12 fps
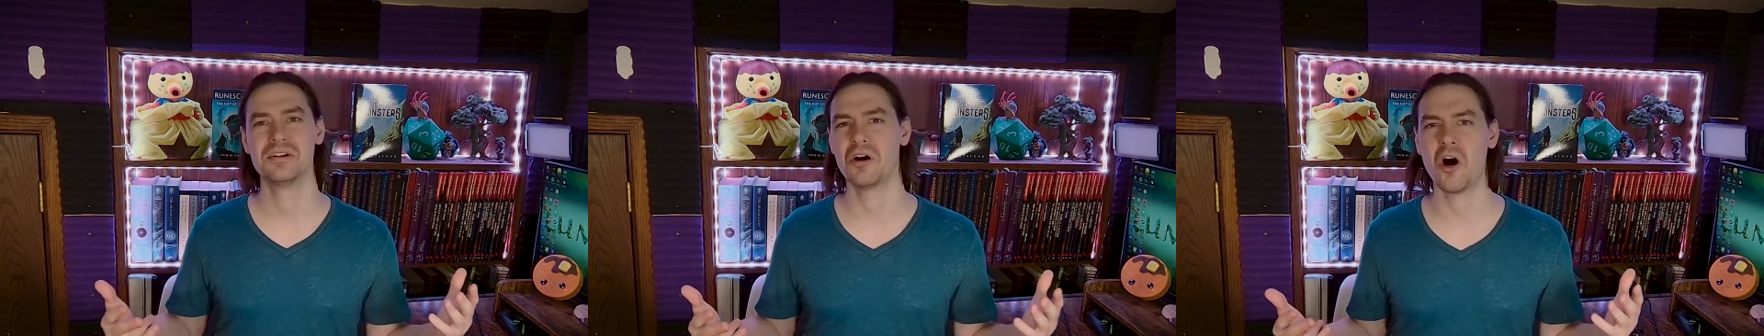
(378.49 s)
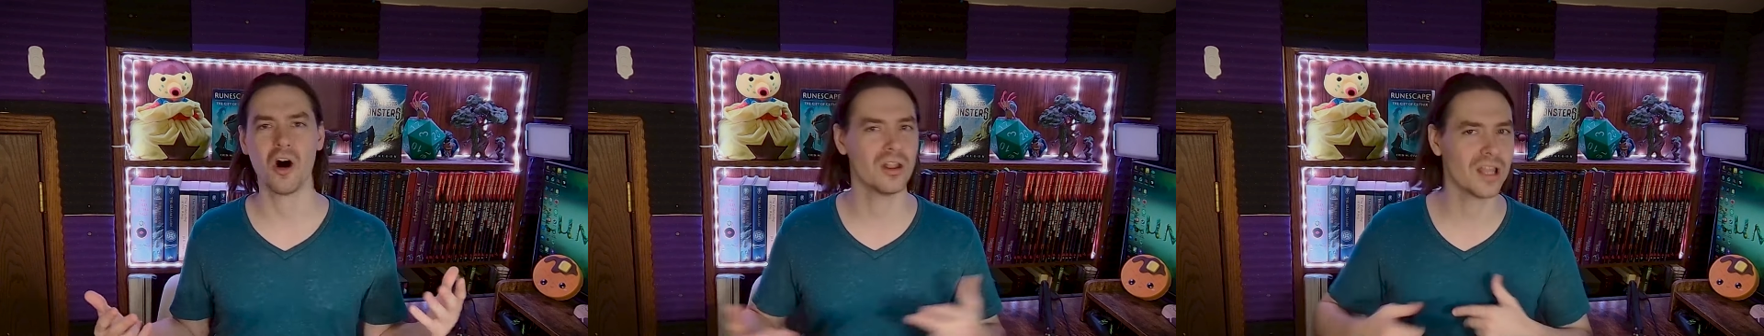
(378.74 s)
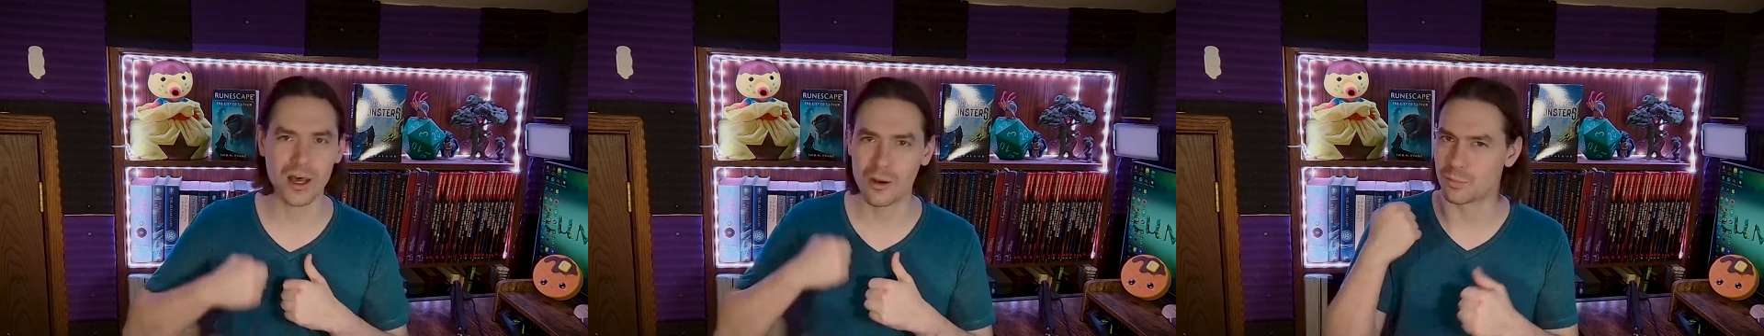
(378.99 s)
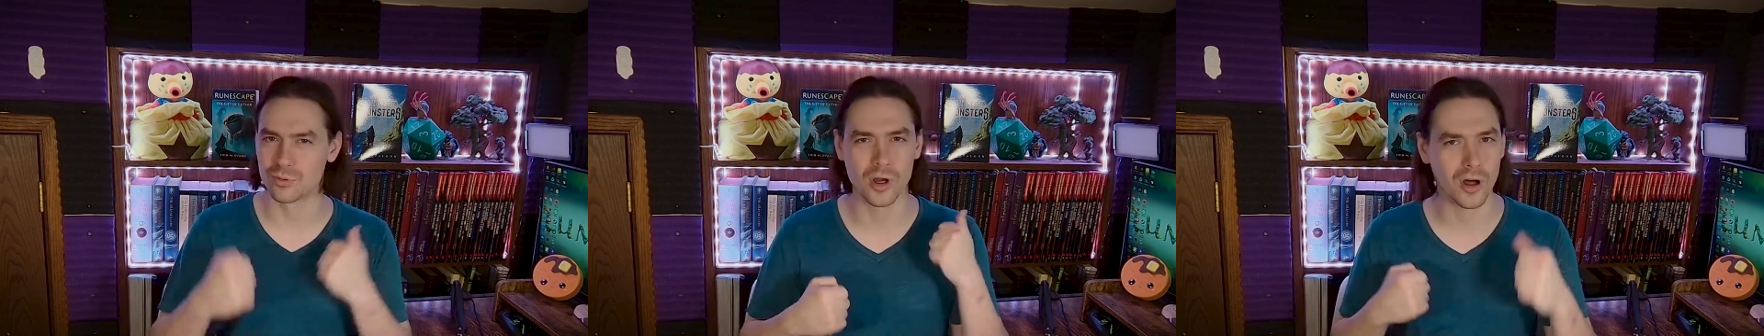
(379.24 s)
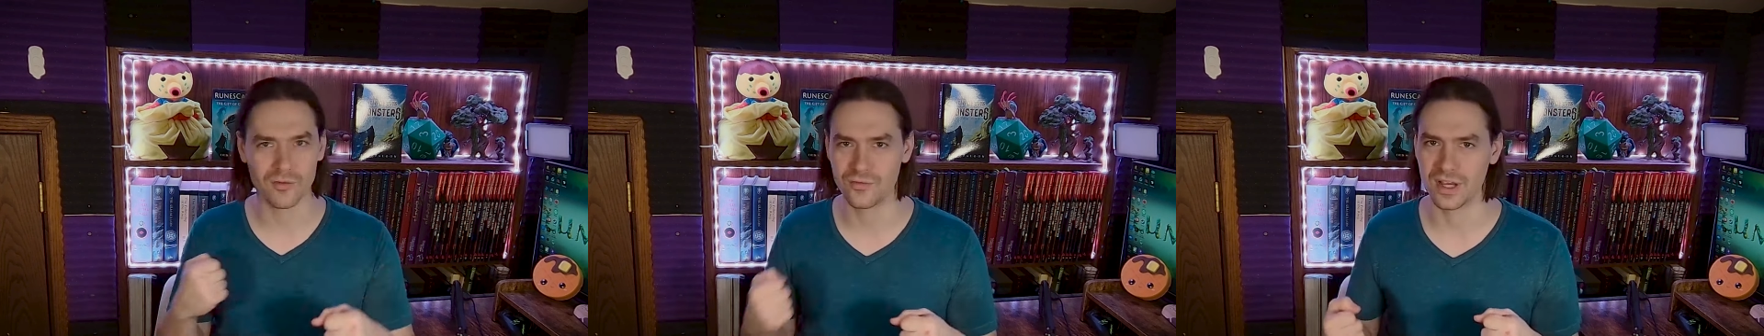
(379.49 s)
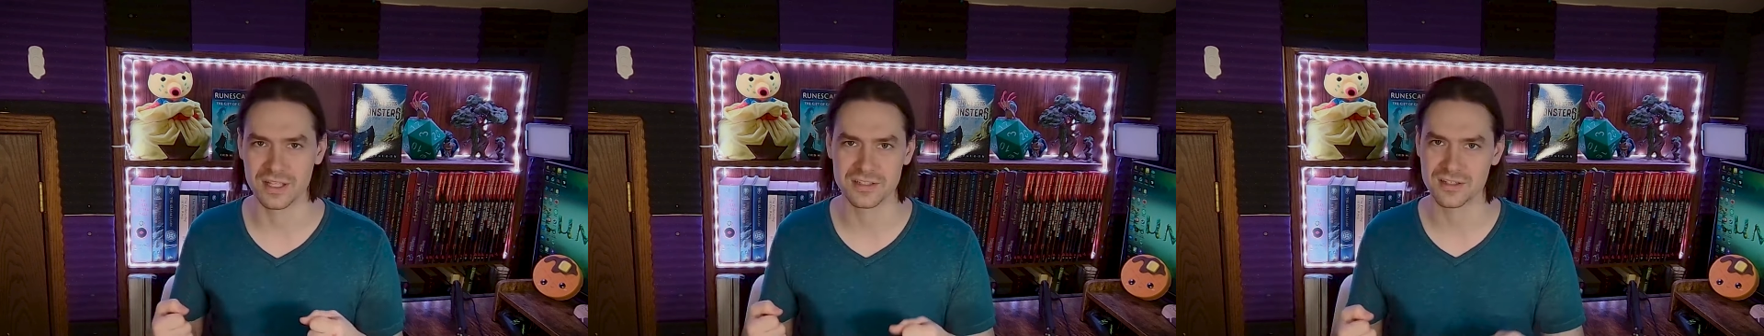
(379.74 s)
all out brawl
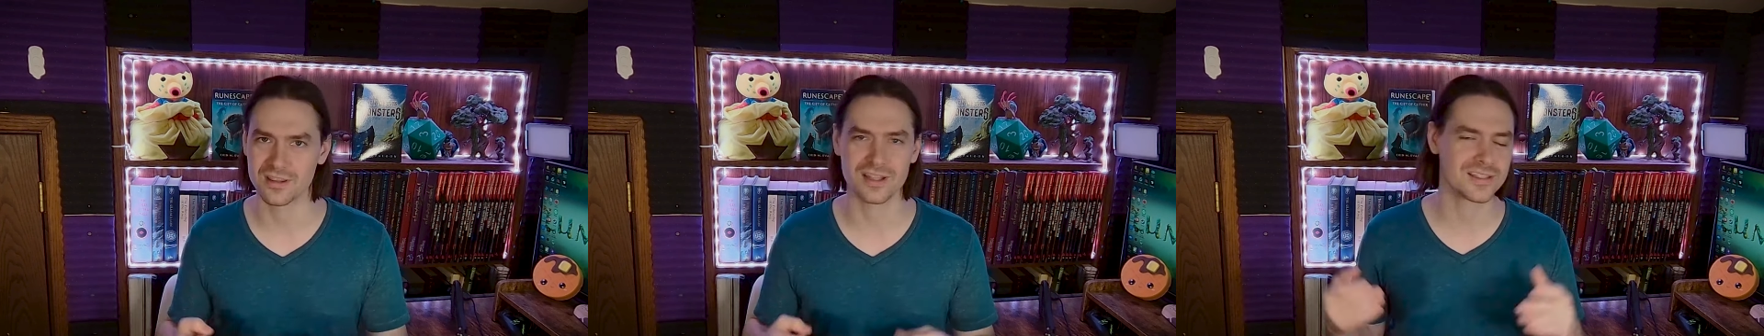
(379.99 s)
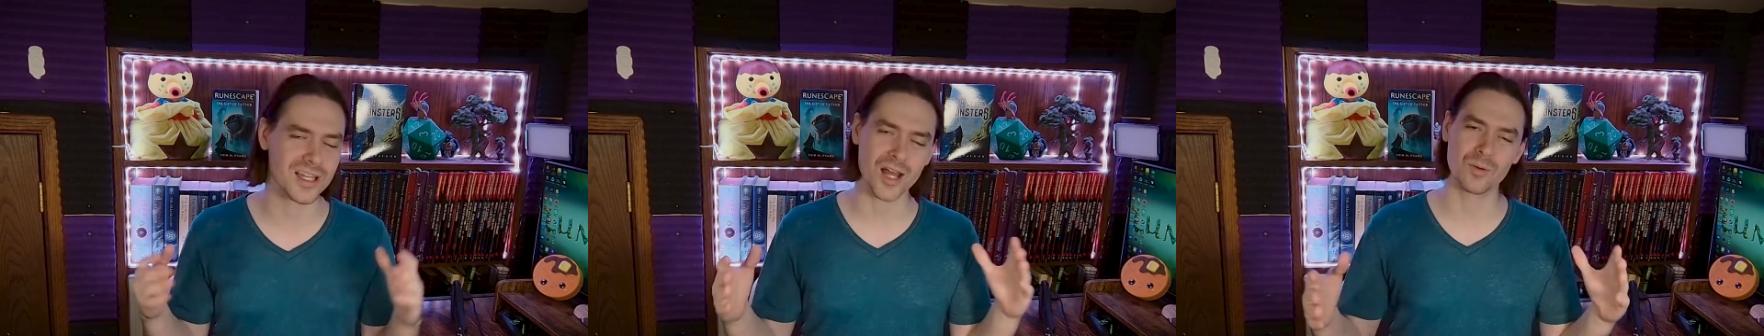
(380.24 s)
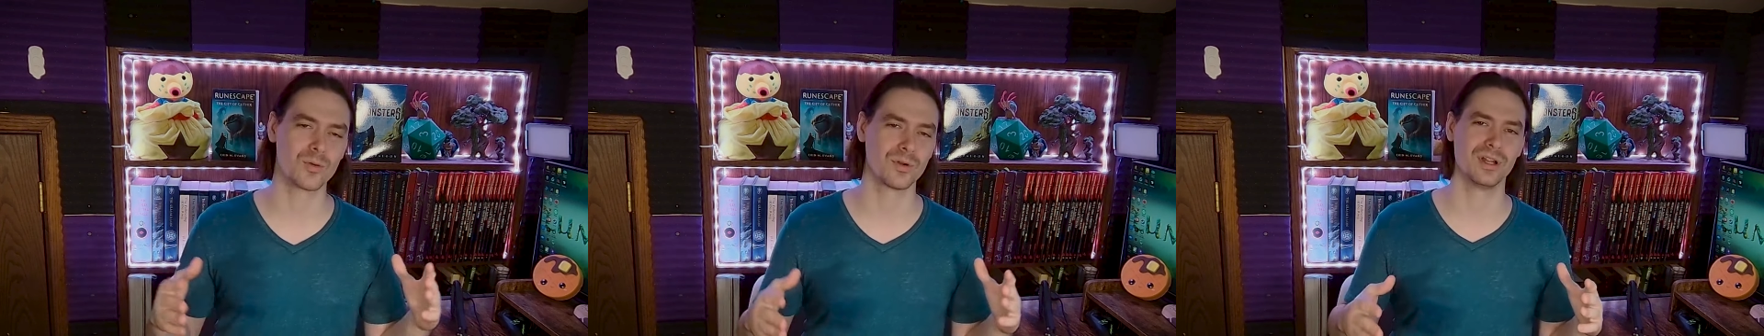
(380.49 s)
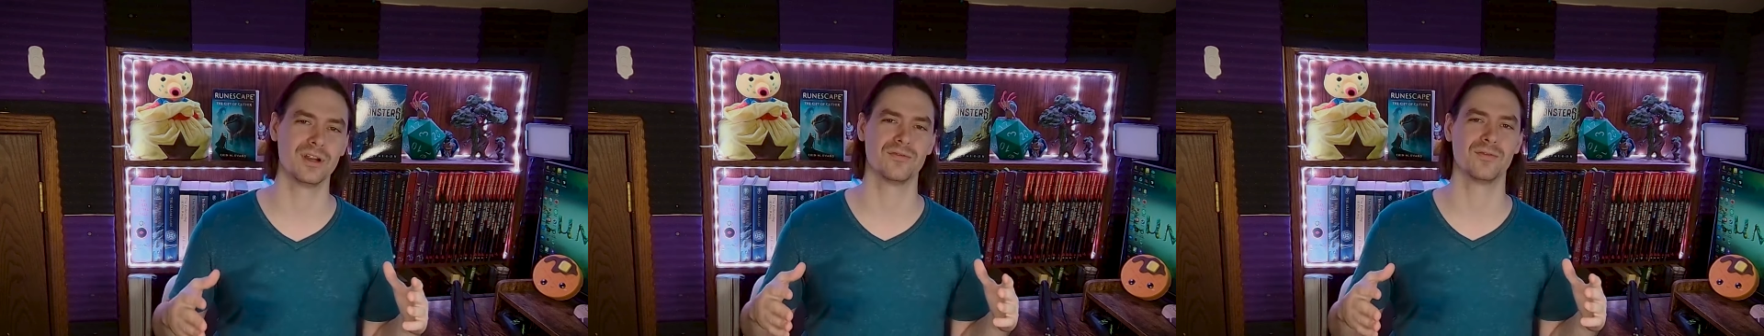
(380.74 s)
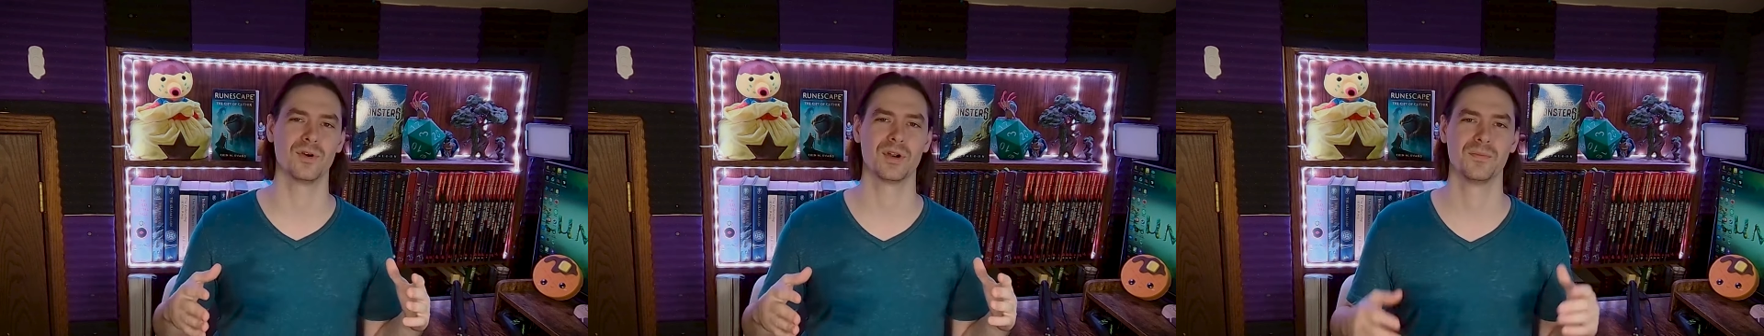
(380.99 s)
fest. That's not what we're here for.